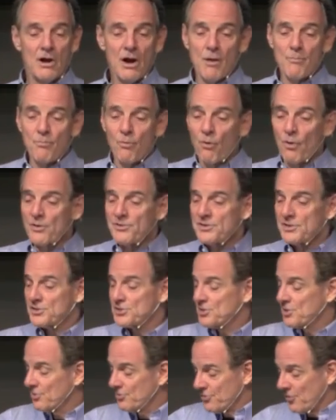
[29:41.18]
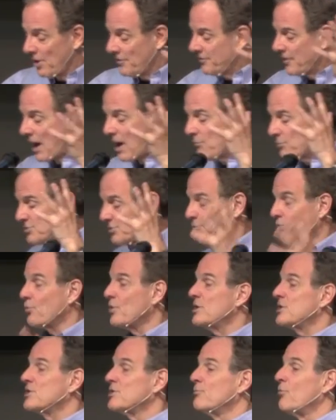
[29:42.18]
our board this year thought that was a
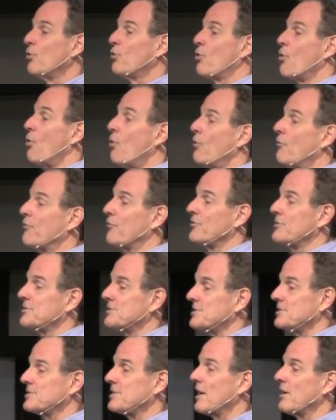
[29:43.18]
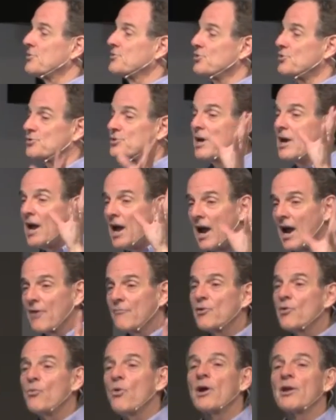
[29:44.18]
reasonable goal for this entire church.
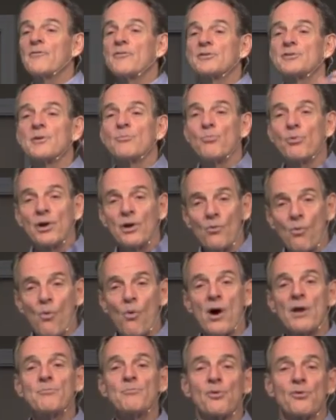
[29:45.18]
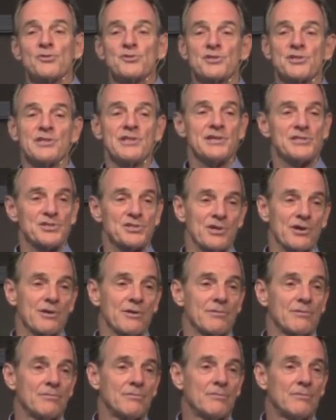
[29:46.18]
Every one of us bring one person this year.